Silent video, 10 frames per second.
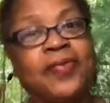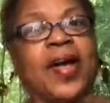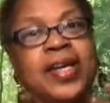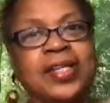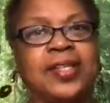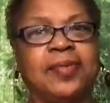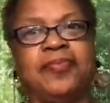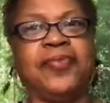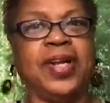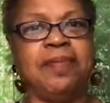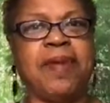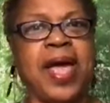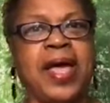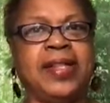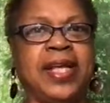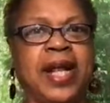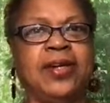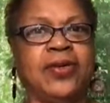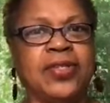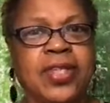I get to feeling bad, then
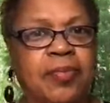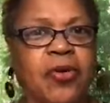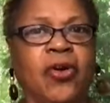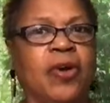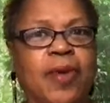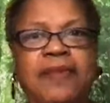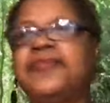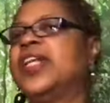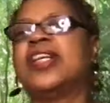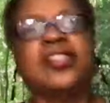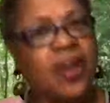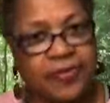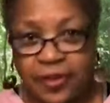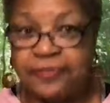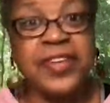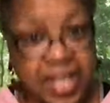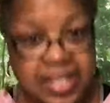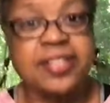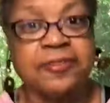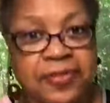I know something going on with my feet. I said, no, if your feet
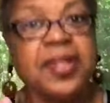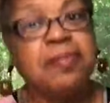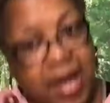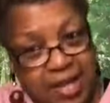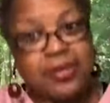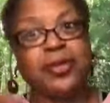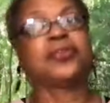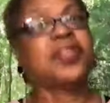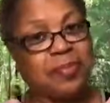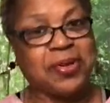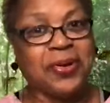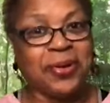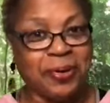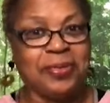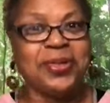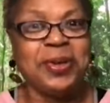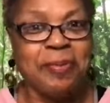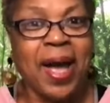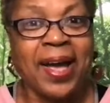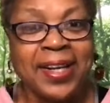get to feeling bad, you know something going on with your
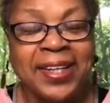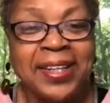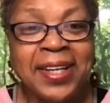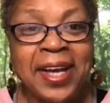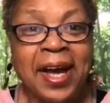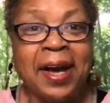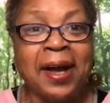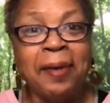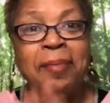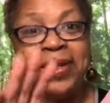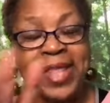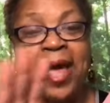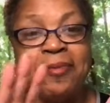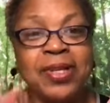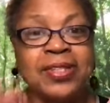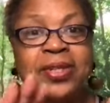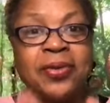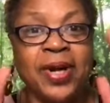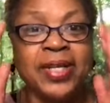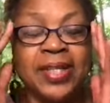body. But that is a
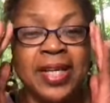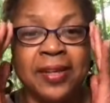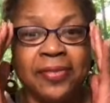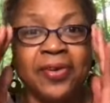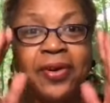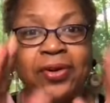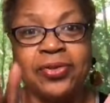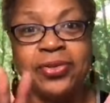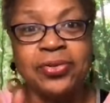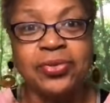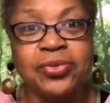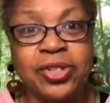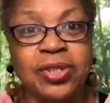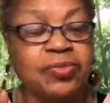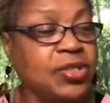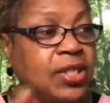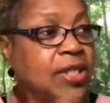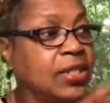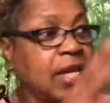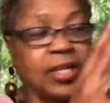great thing for her to, she
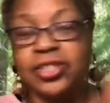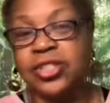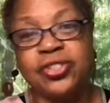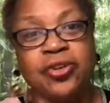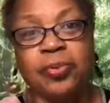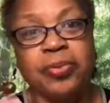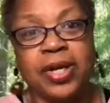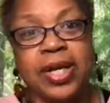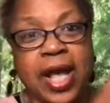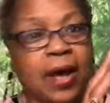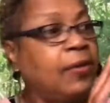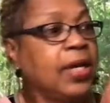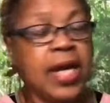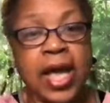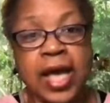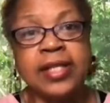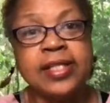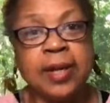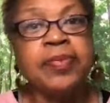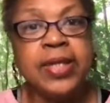looked at it, said she's going to print it out and
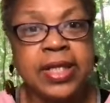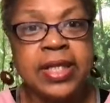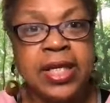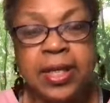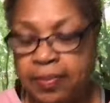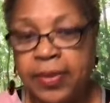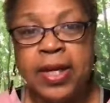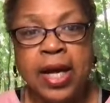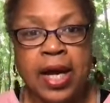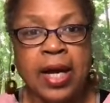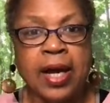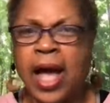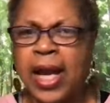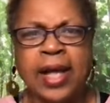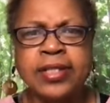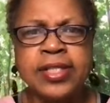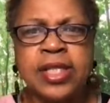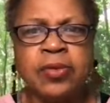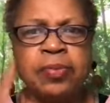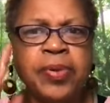something to keep. I like to
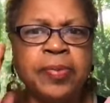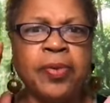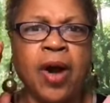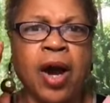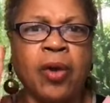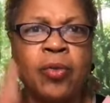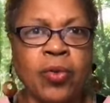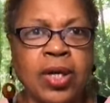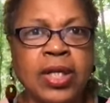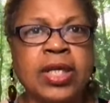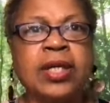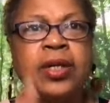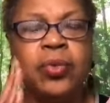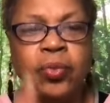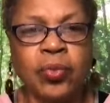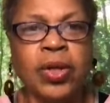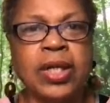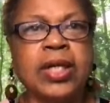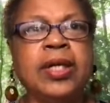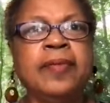see when people are really,
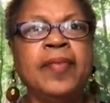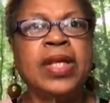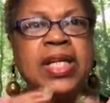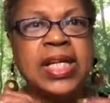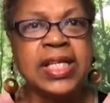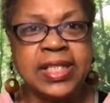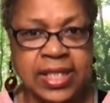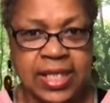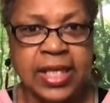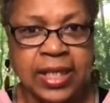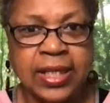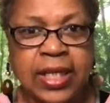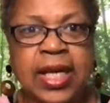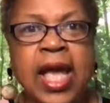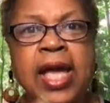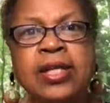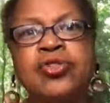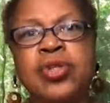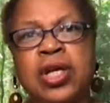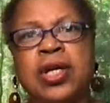really listening
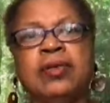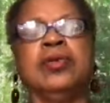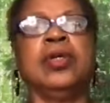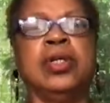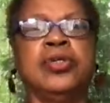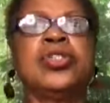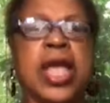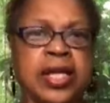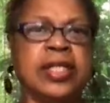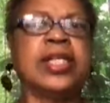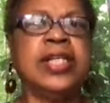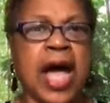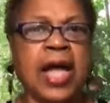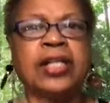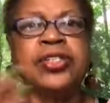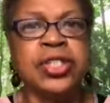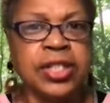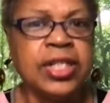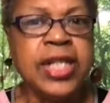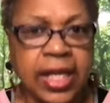and taking the knowledge to
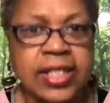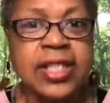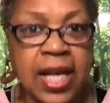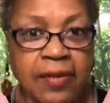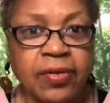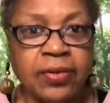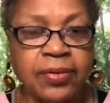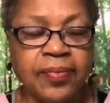the next level.